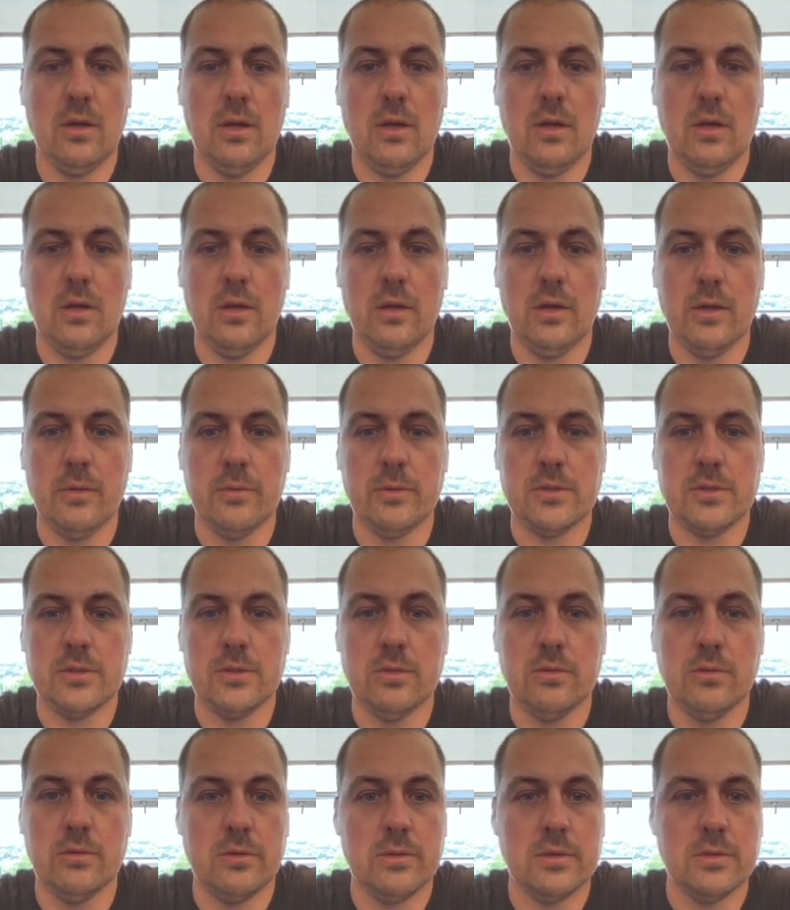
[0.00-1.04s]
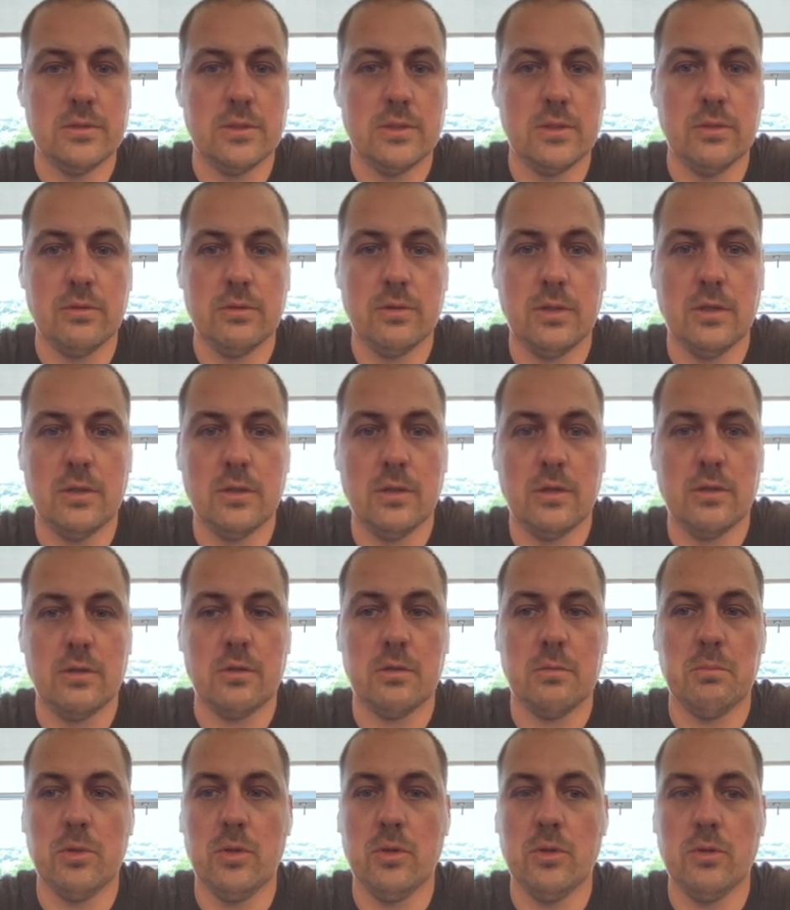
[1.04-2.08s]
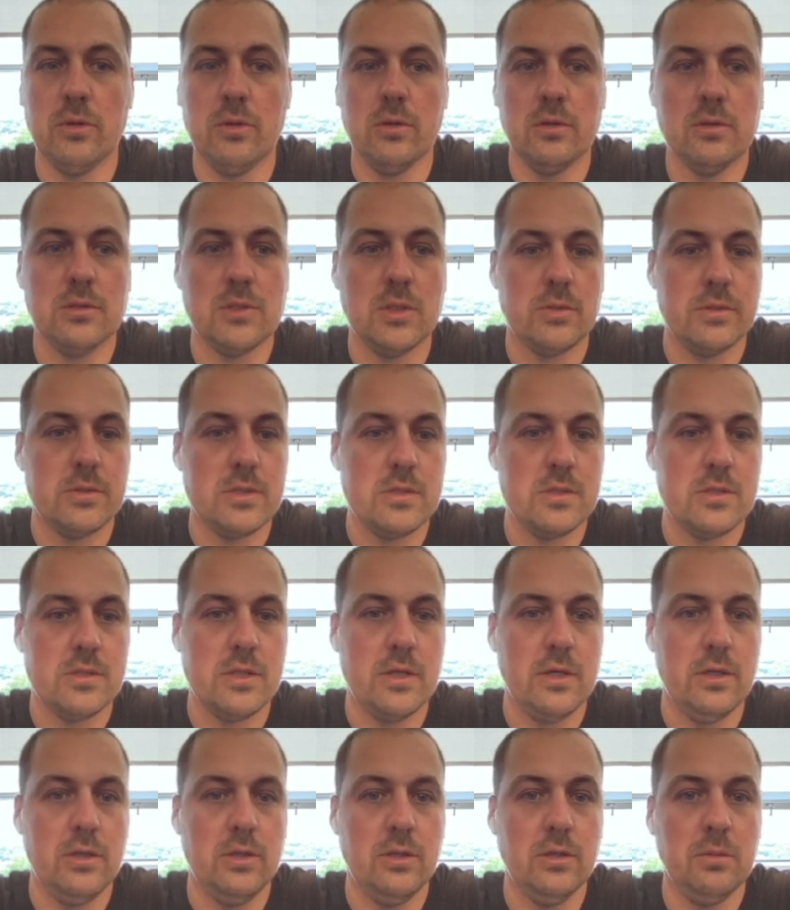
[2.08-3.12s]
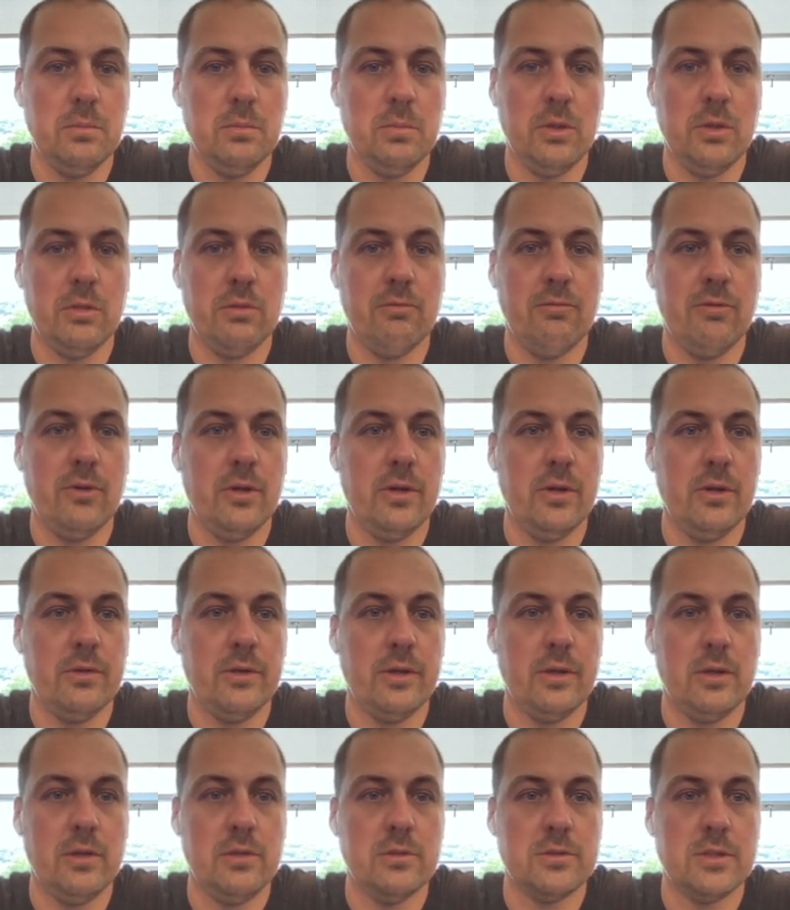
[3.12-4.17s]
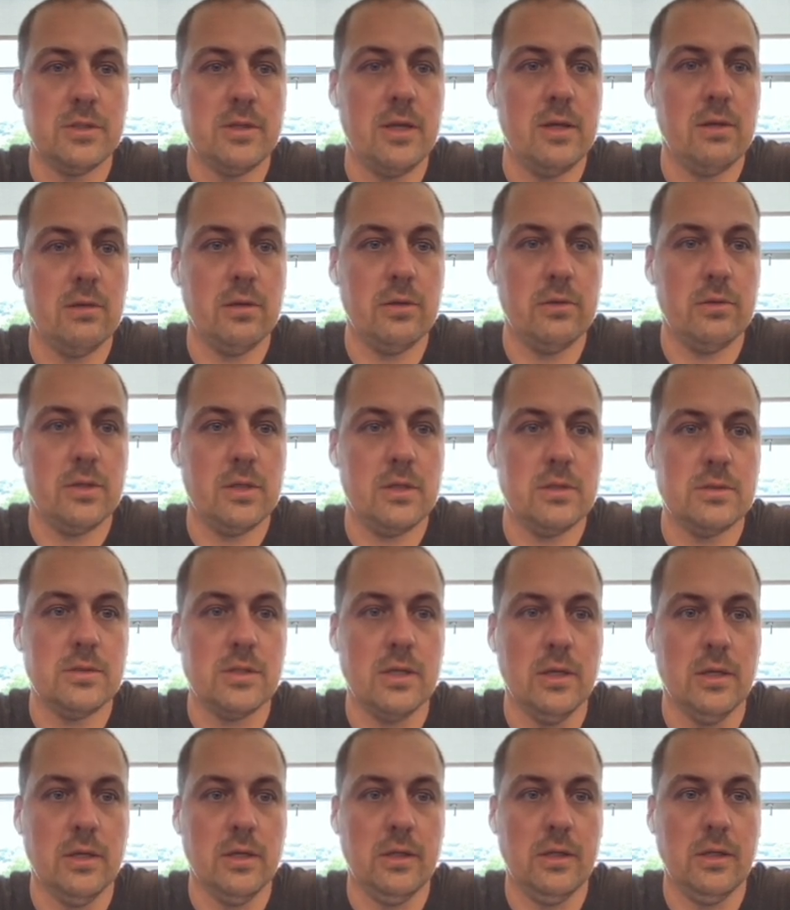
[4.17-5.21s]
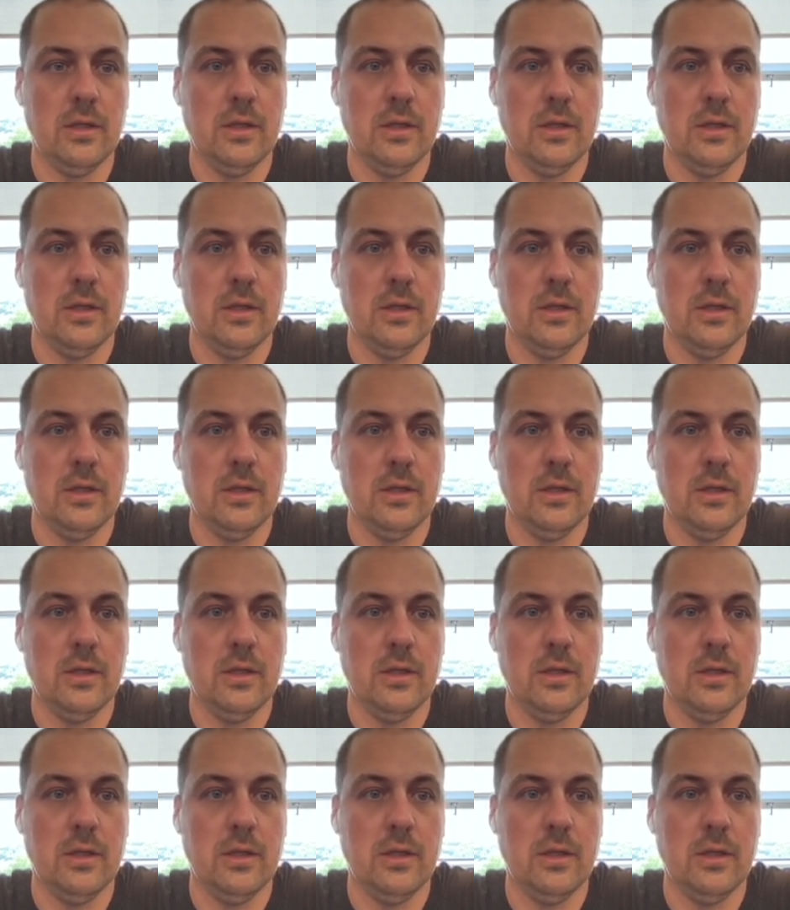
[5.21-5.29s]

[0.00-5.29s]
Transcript: I always do because you don't need it on your computer. So it's installed, but the file that you used to download is gone.